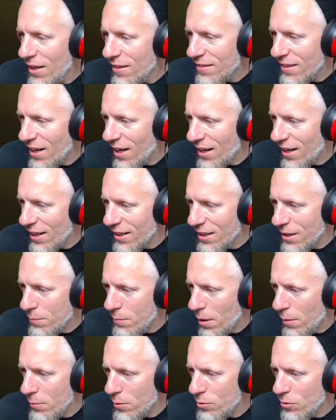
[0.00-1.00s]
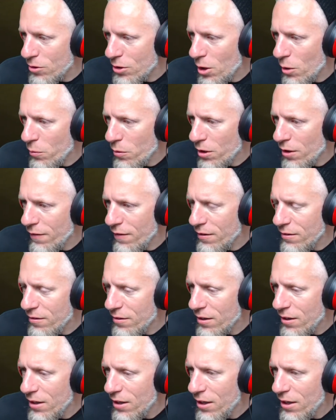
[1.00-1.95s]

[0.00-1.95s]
Did I not keep my music going on this?